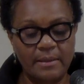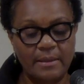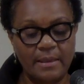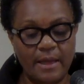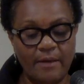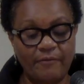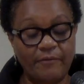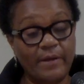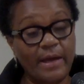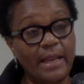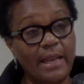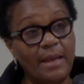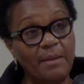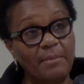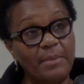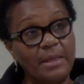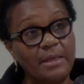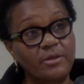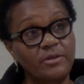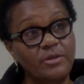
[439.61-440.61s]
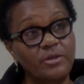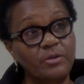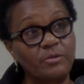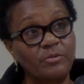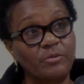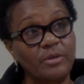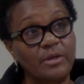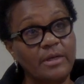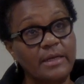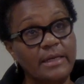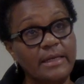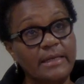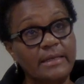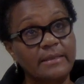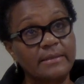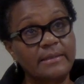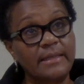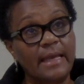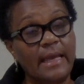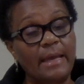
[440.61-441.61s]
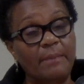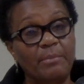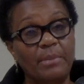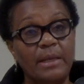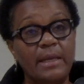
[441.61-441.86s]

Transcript: I forgot how many children it is she had.